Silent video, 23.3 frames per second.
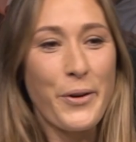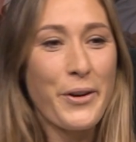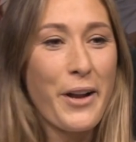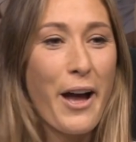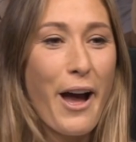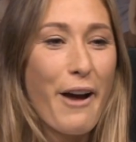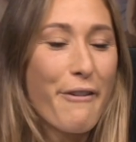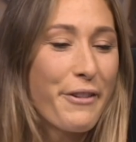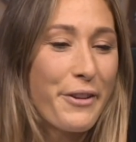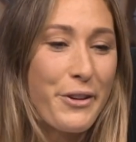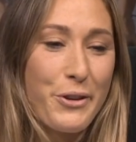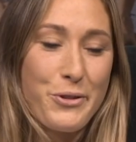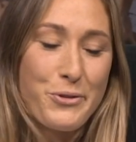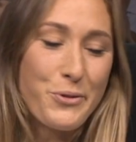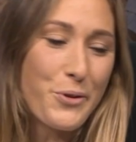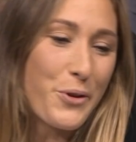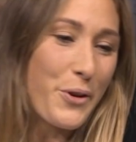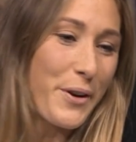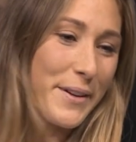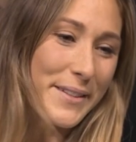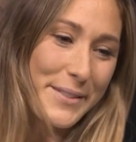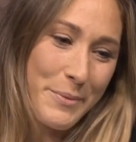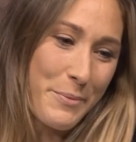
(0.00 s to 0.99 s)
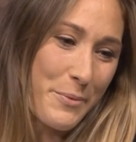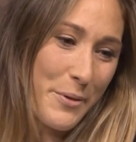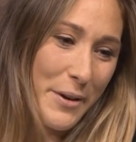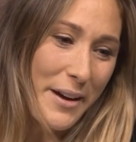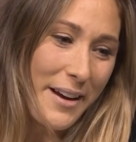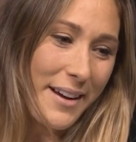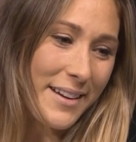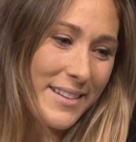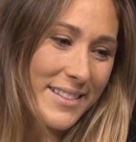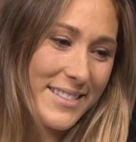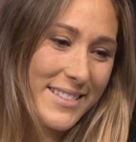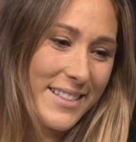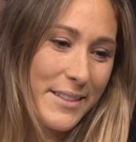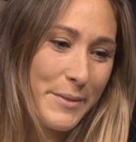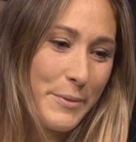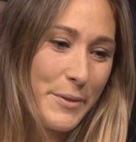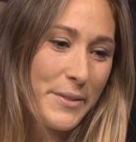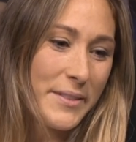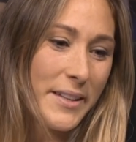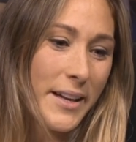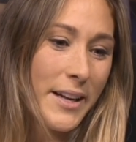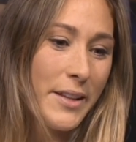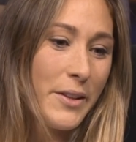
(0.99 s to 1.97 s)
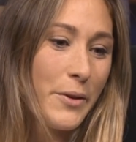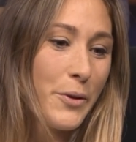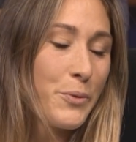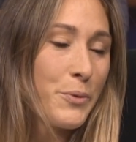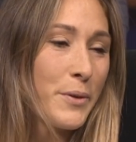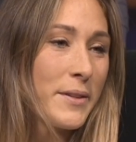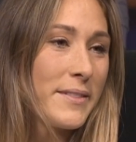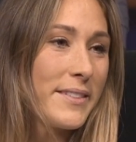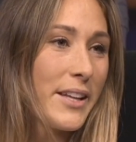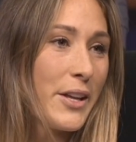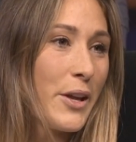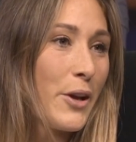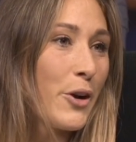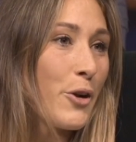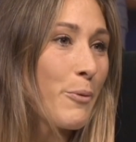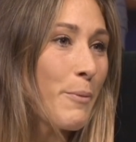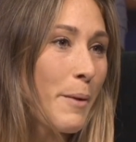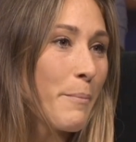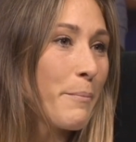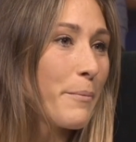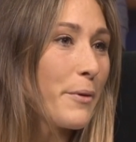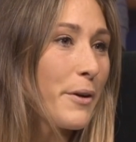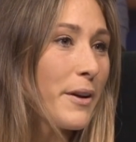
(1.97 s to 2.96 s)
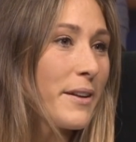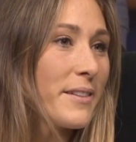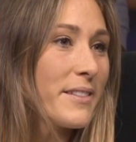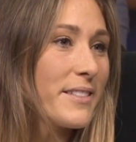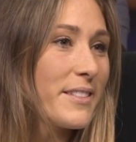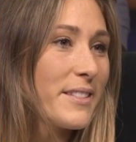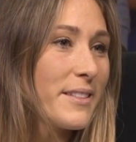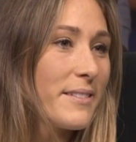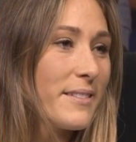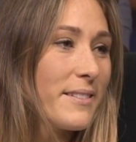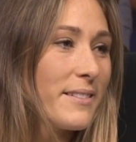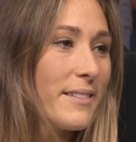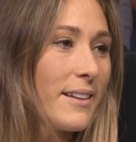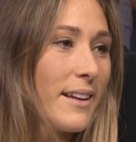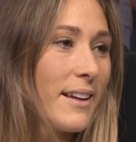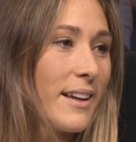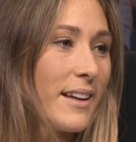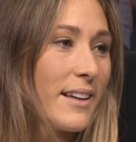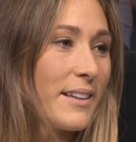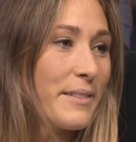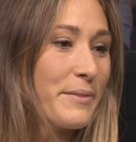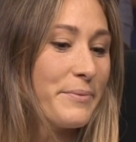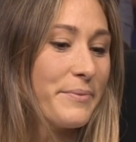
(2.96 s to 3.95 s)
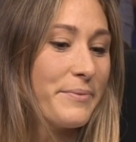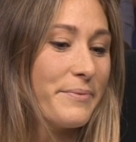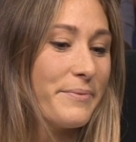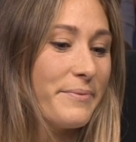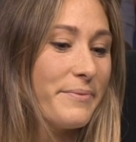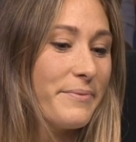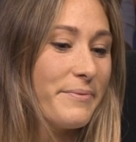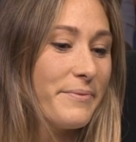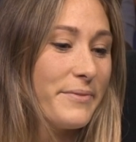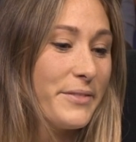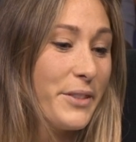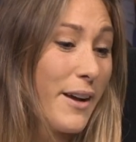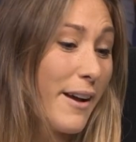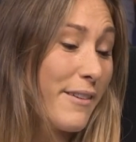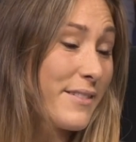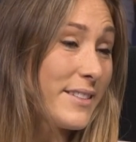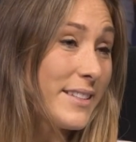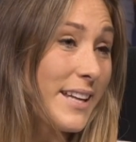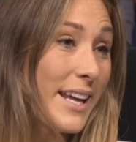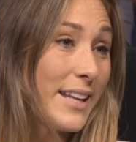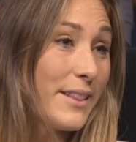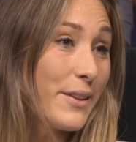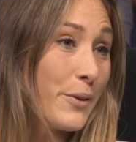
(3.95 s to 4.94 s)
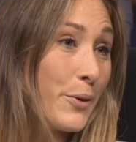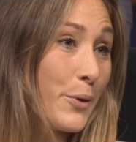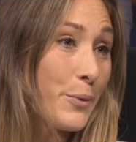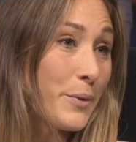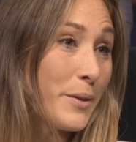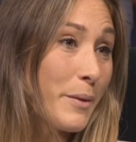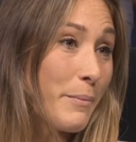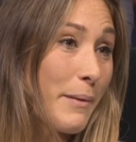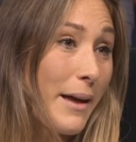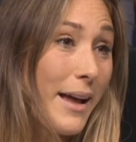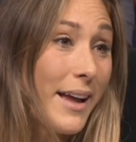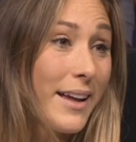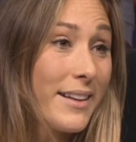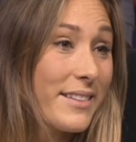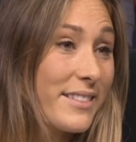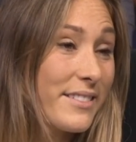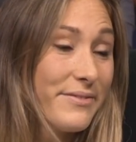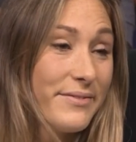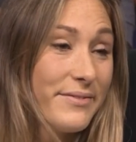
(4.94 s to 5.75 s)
off in a drawer somewhere. And I suppose they're the good ones that you'll remember. And you have to take the good with the bad.